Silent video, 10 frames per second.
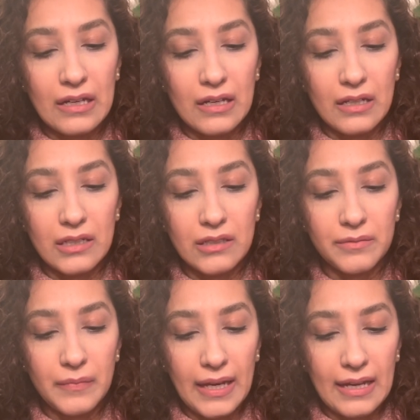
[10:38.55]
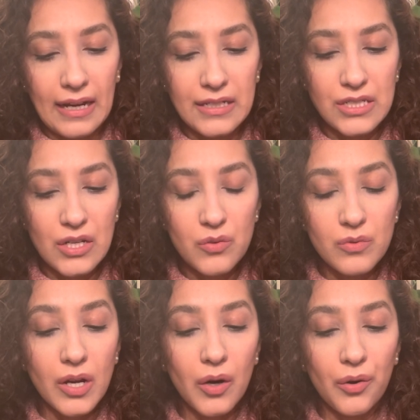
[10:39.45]
and I don't
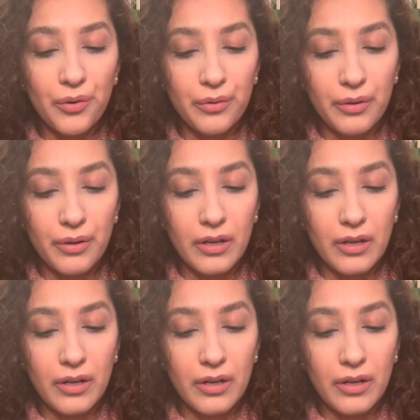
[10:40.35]
know